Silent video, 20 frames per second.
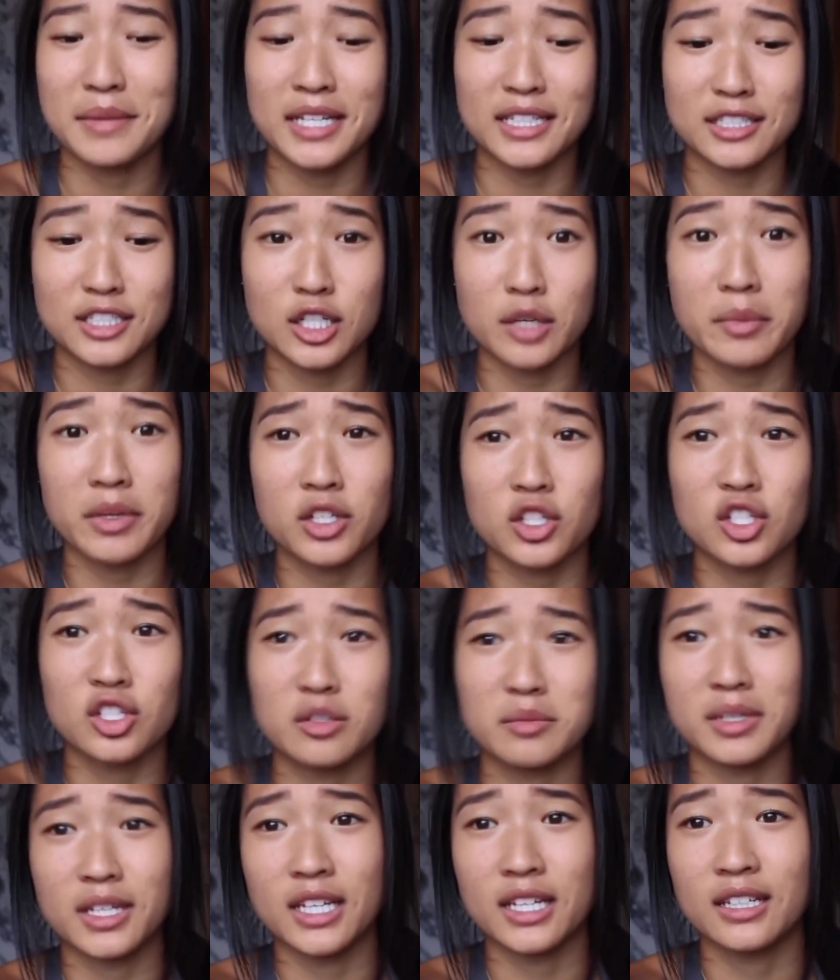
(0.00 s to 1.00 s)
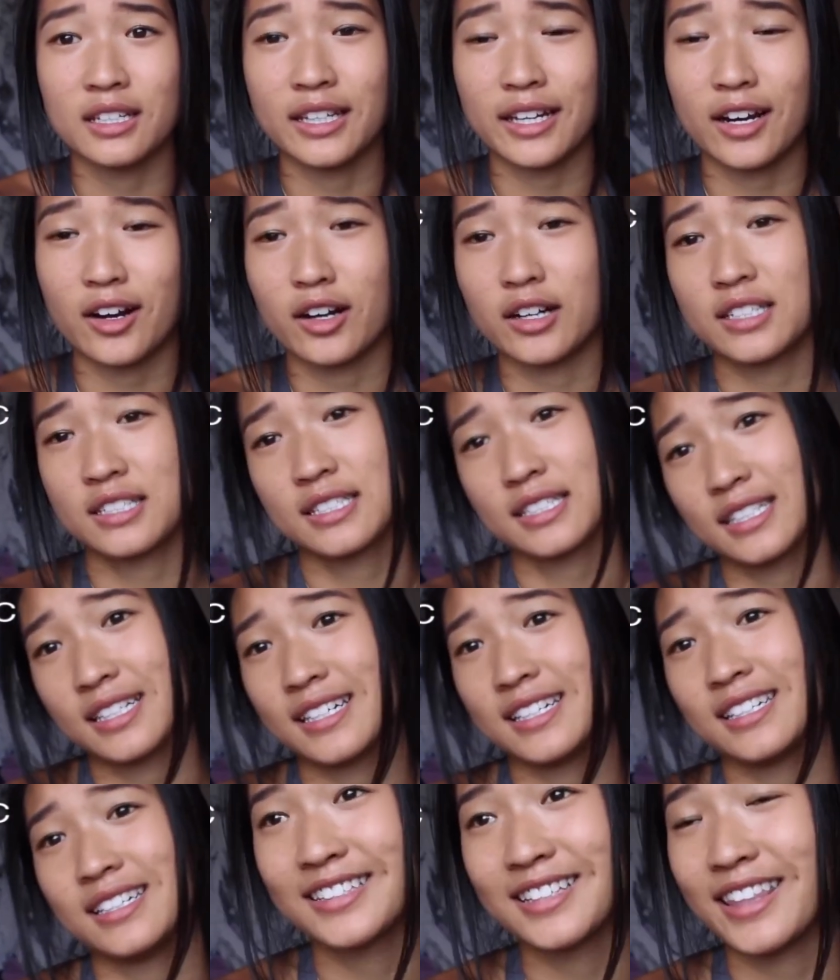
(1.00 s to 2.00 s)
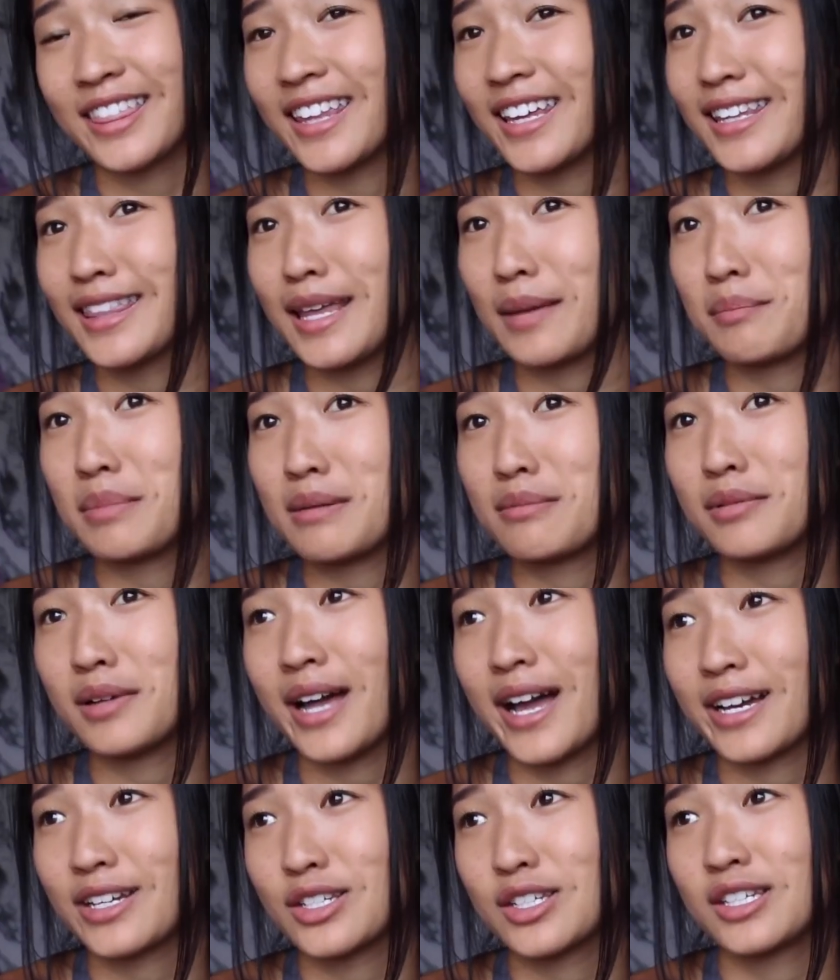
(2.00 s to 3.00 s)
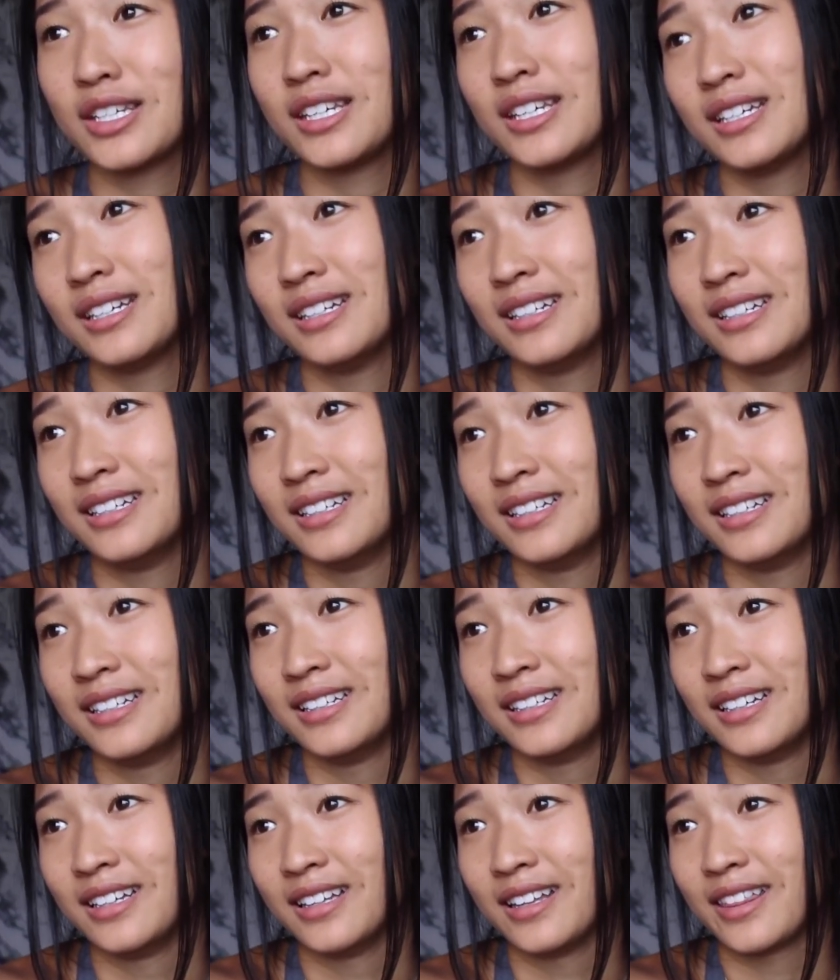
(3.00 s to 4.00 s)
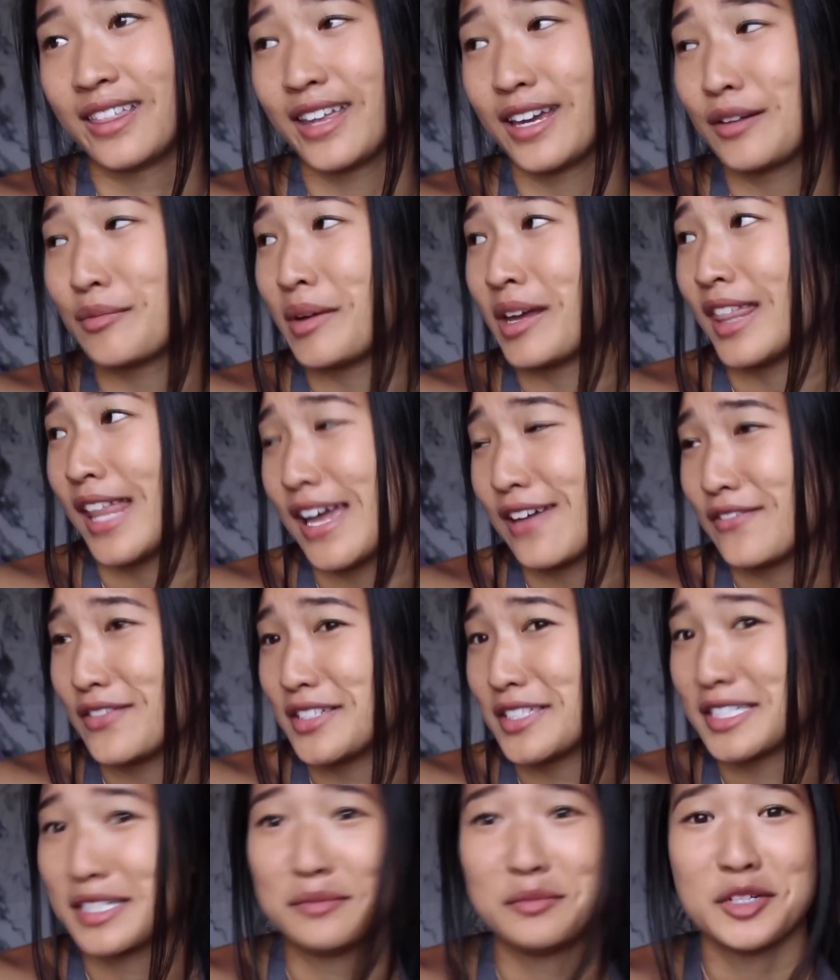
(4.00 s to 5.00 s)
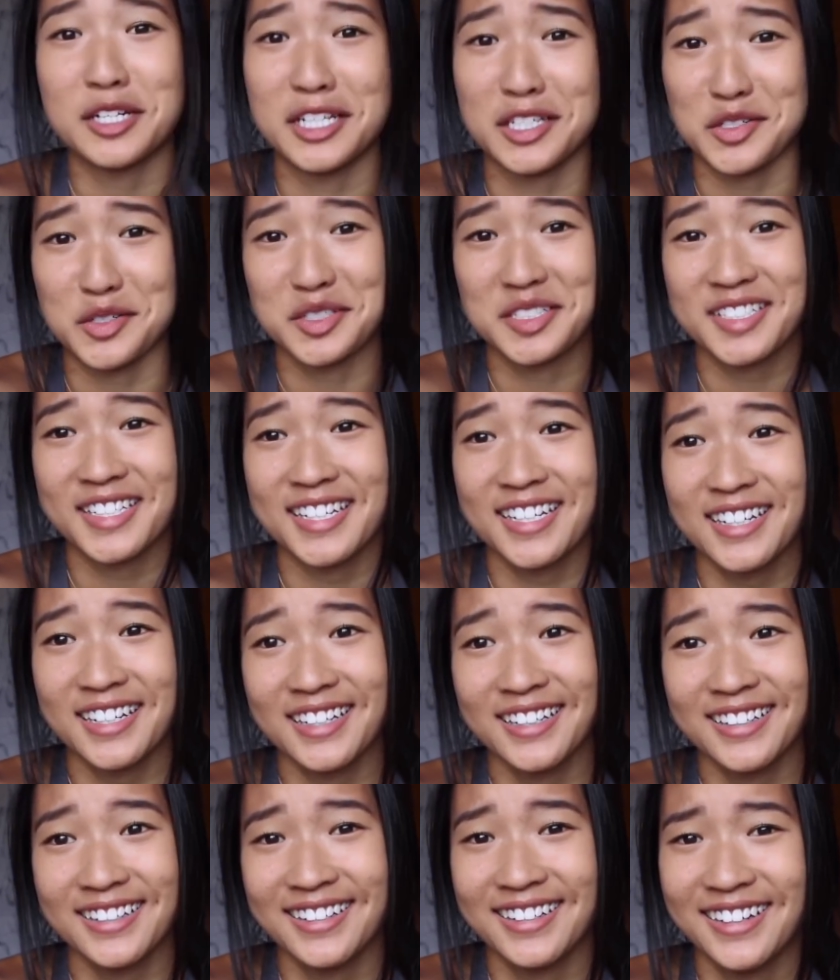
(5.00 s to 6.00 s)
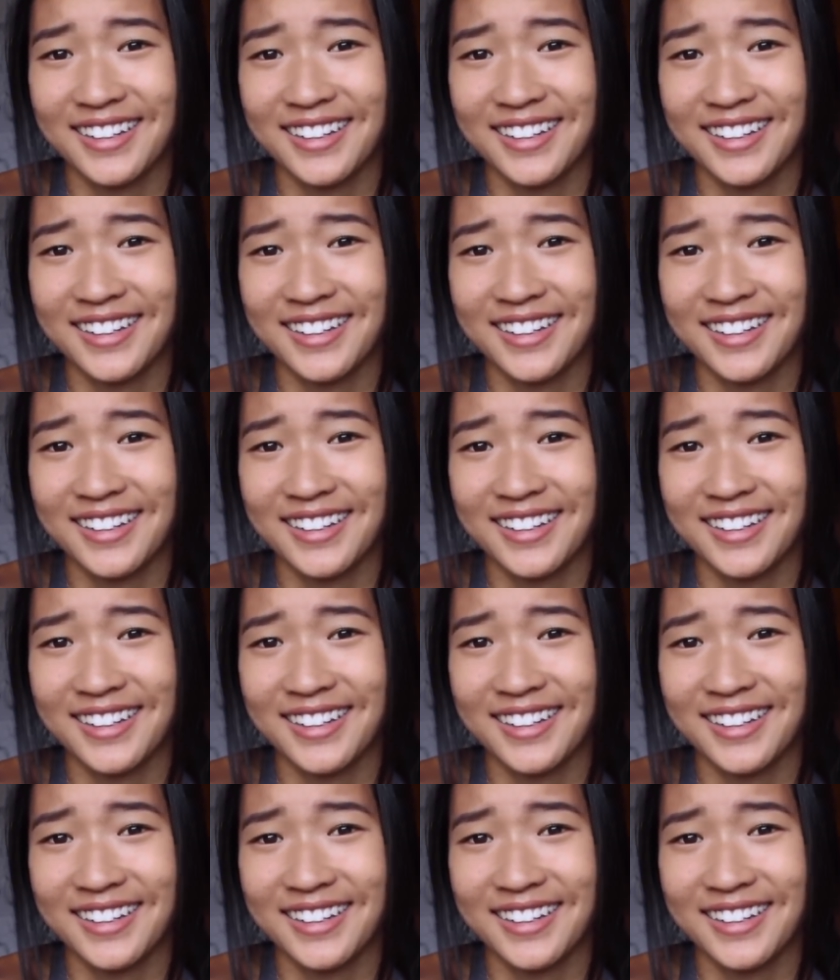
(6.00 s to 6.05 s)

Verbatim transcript: it means so much to me like honestly to think that people actually think my life is somewhat interesting